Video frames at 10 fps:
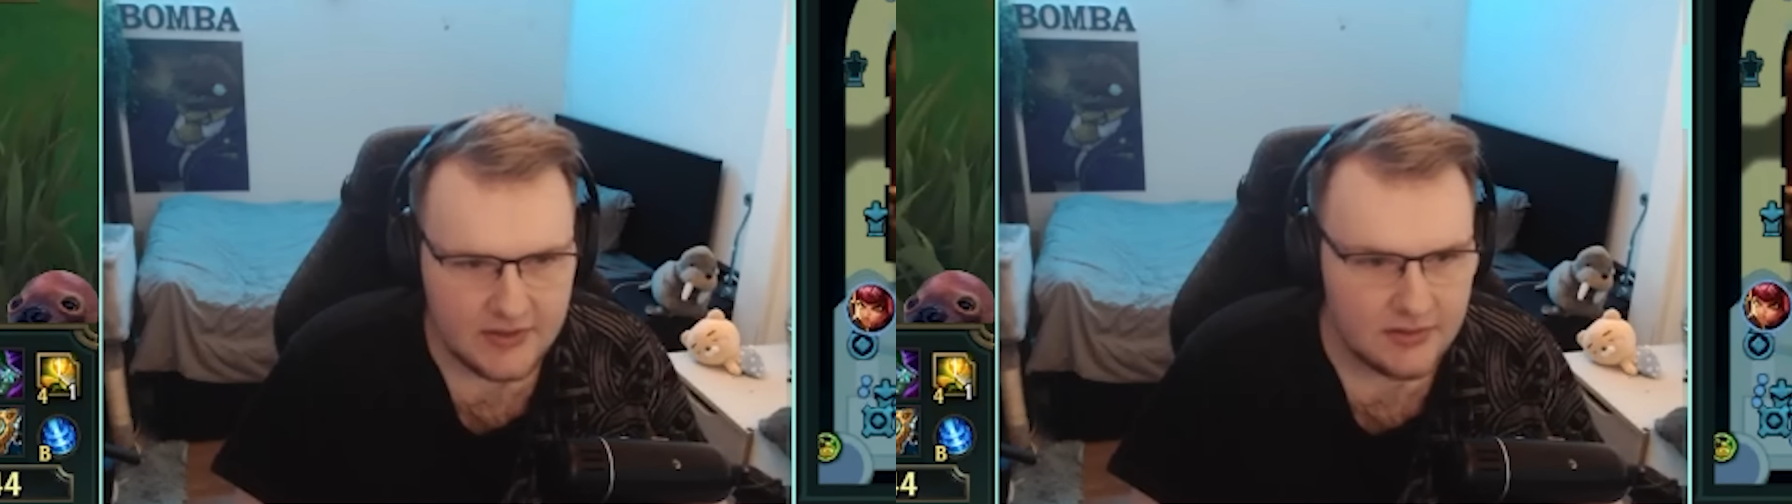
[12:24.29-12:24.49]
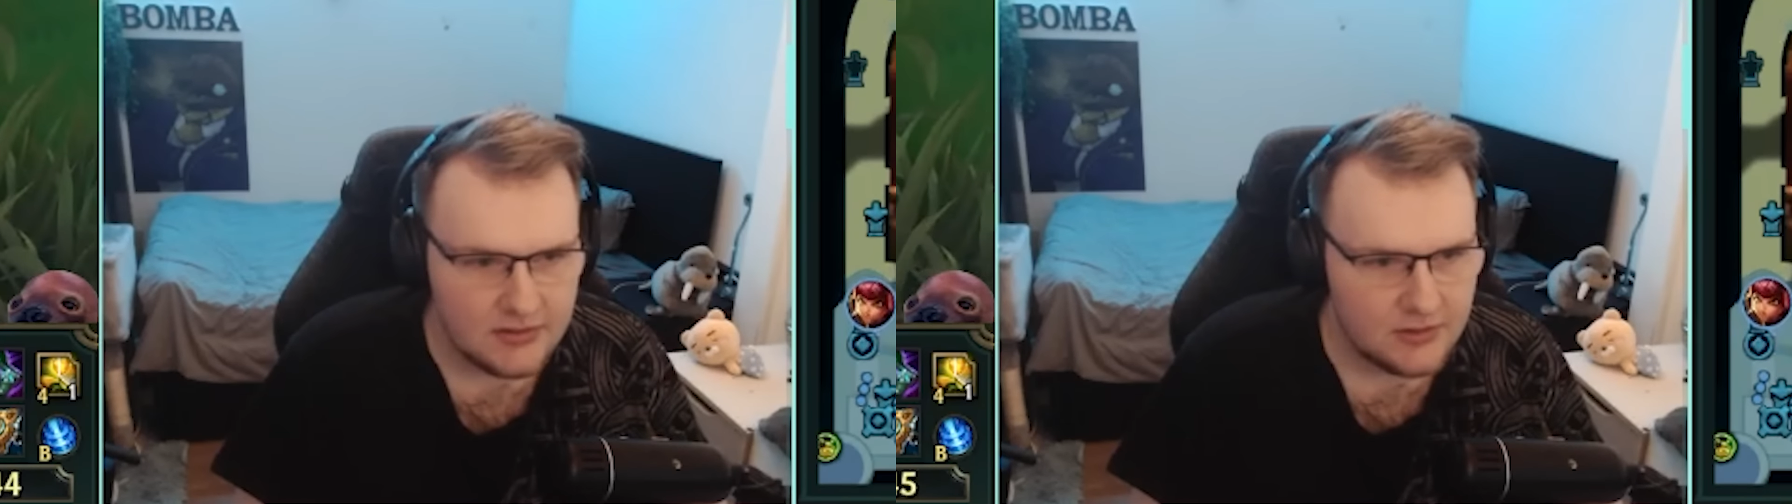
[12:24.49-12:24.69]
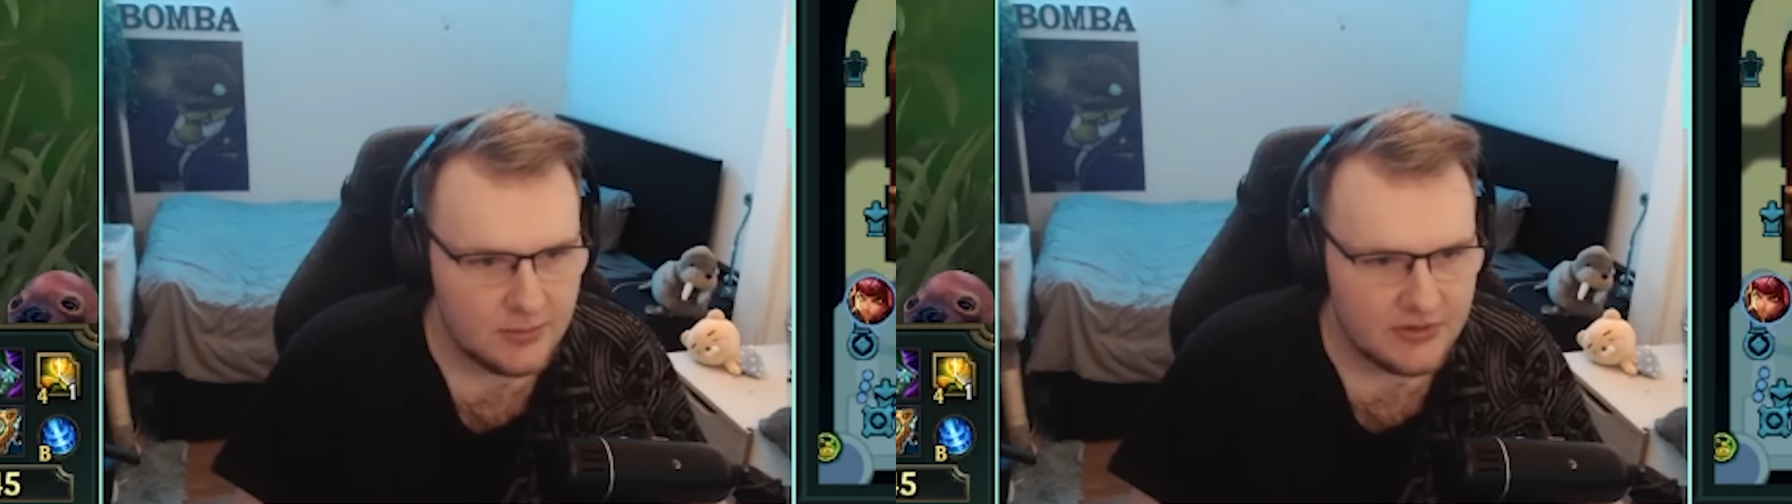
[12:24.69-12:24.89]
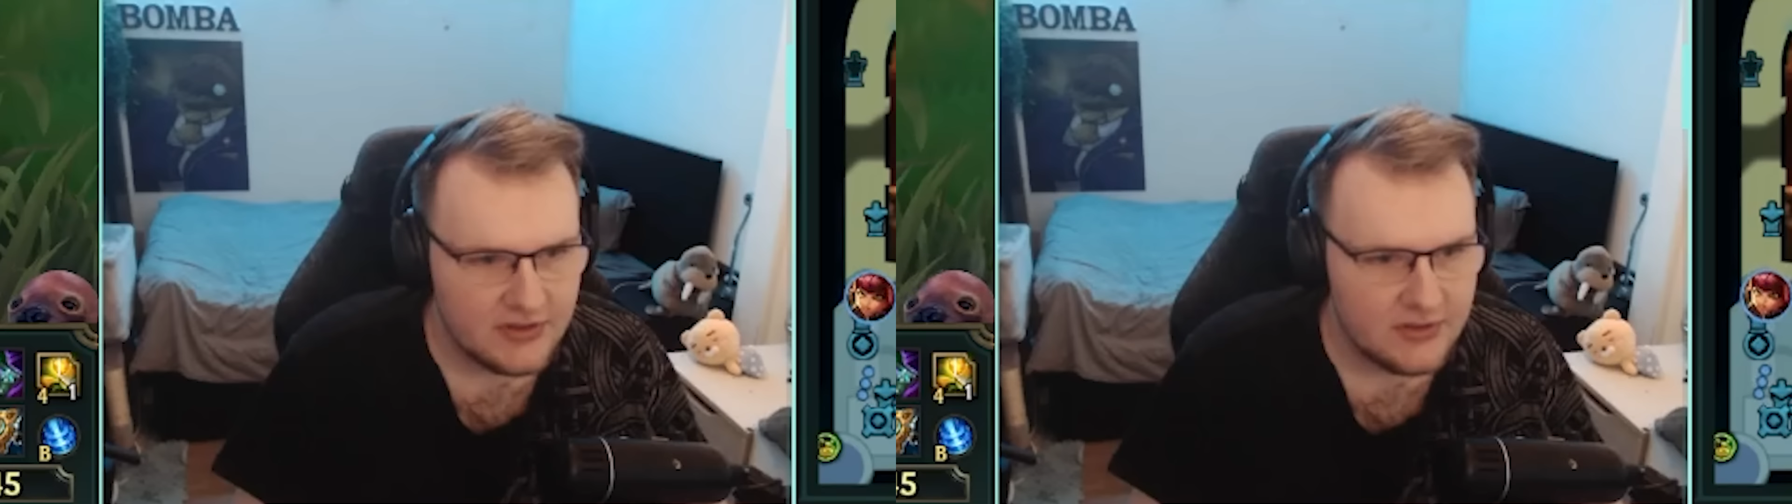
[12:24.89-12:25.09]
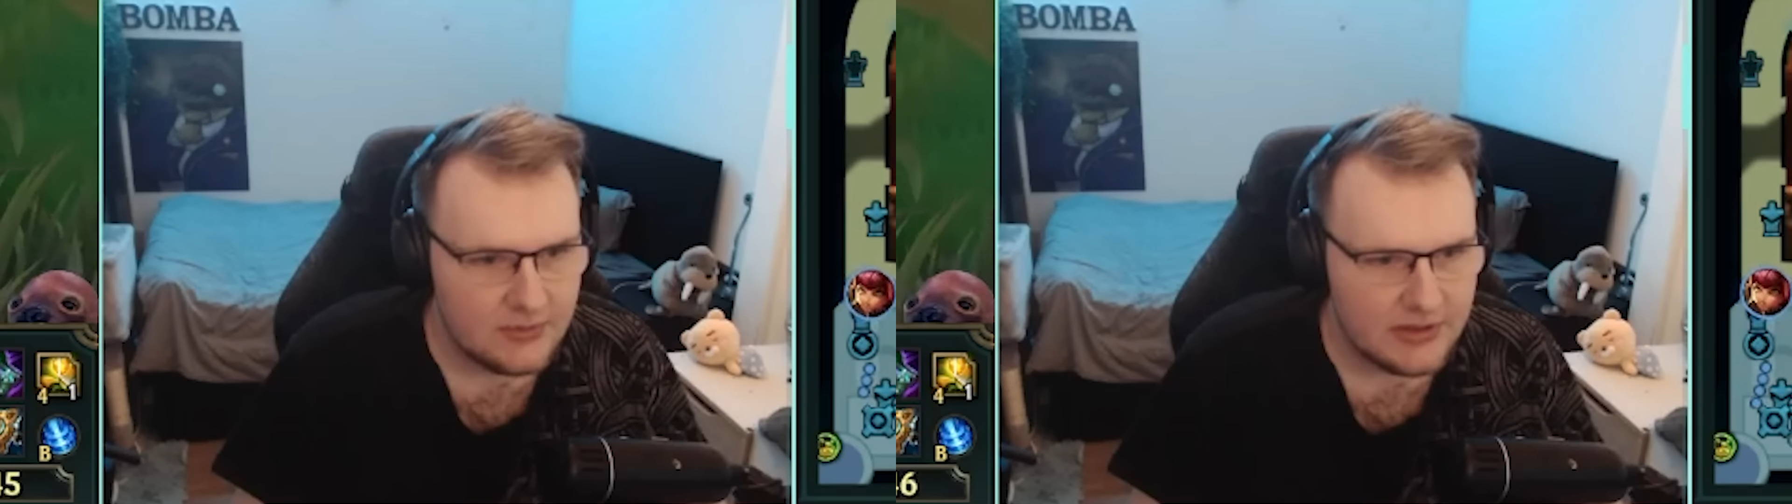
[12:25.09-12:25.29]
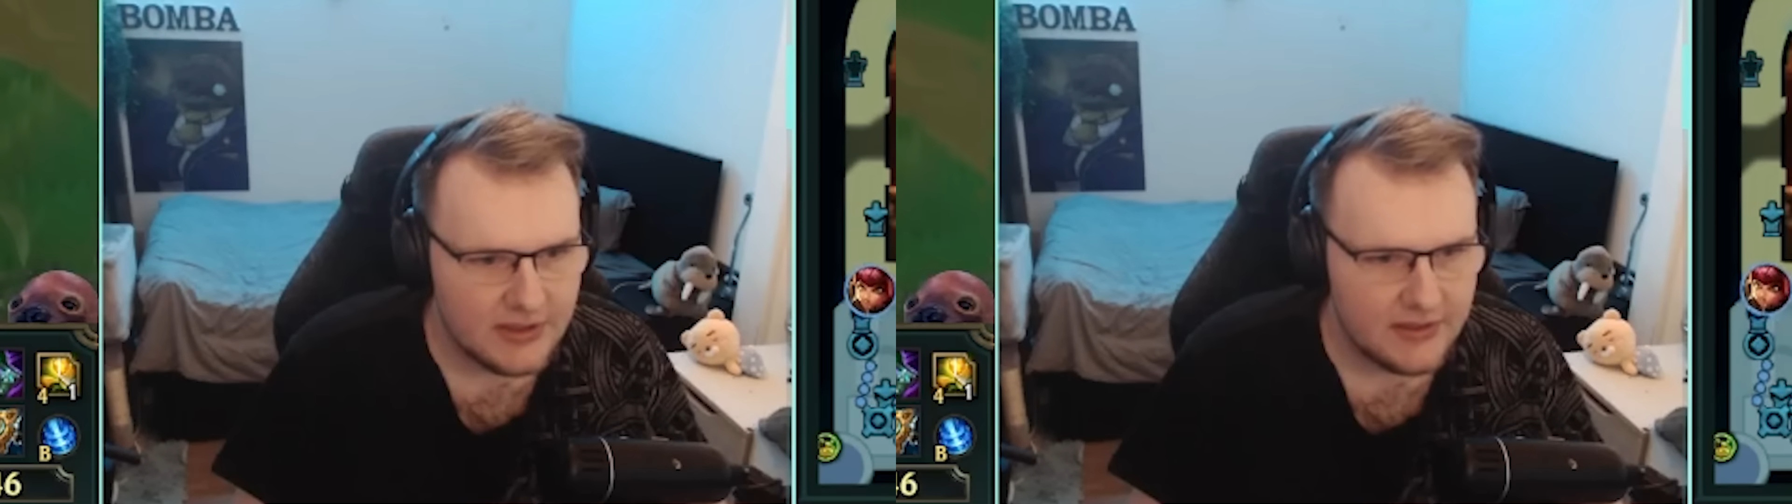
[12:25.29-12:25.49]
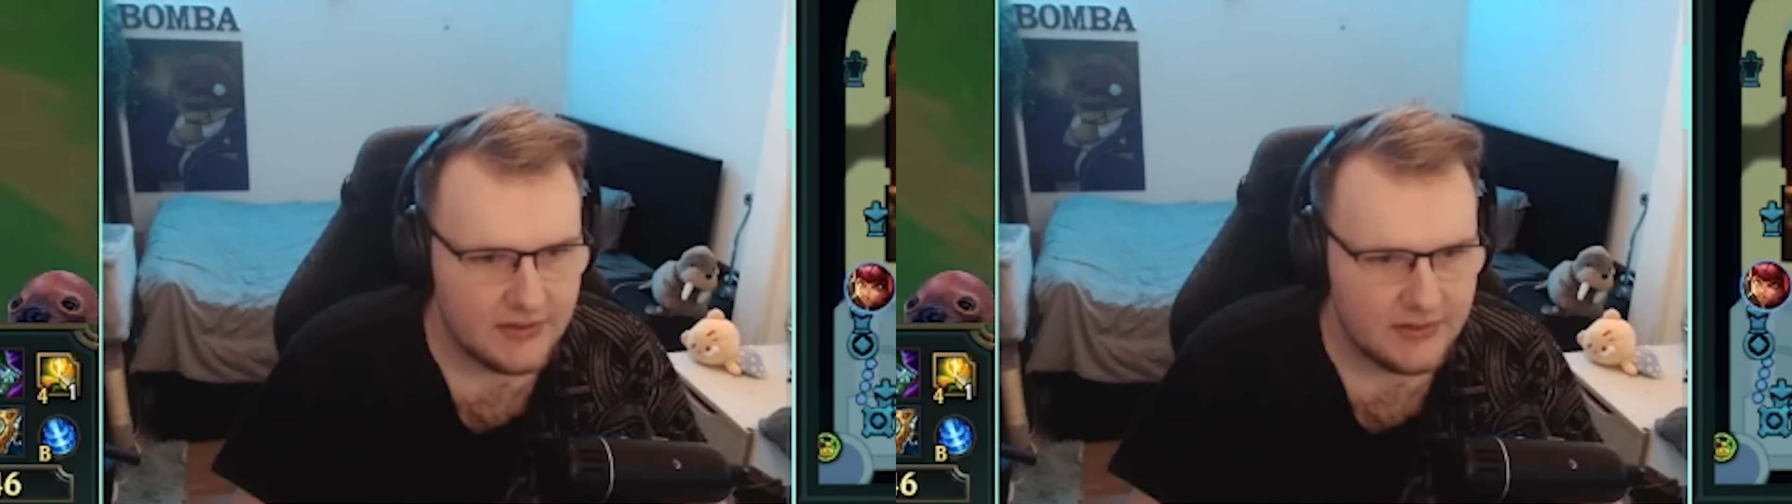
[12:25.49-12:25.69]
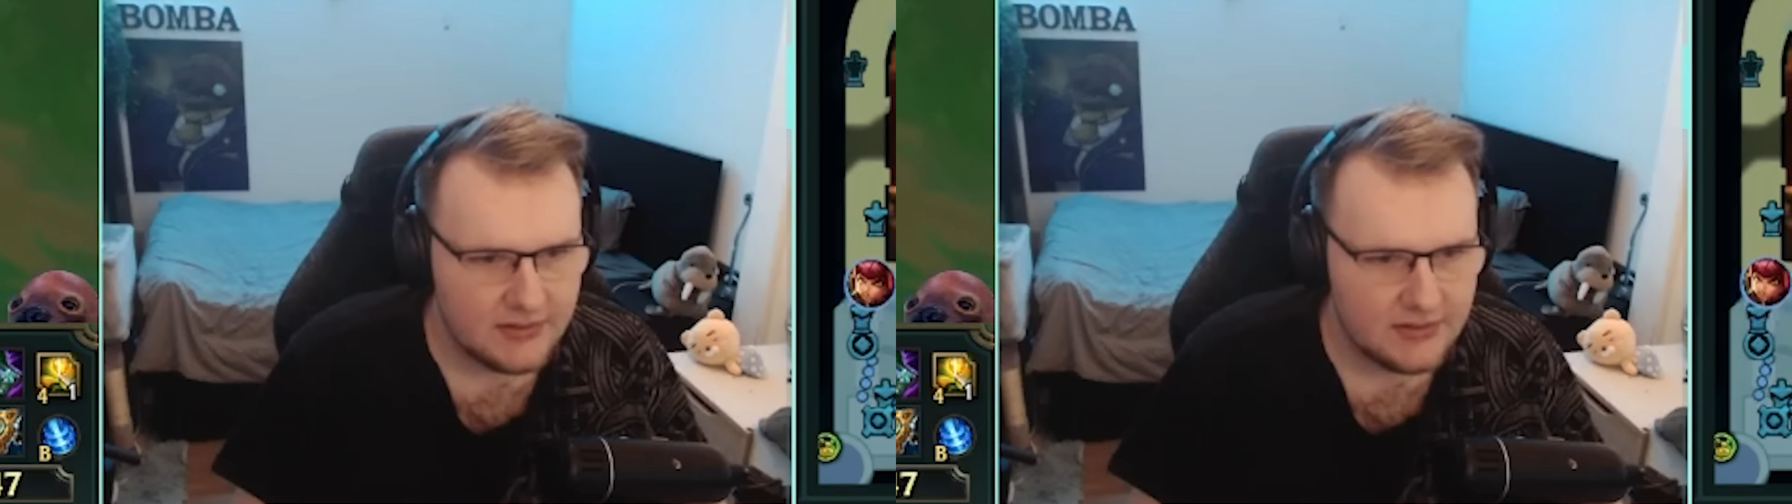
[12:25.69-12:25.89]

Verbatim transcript: 100% win rate.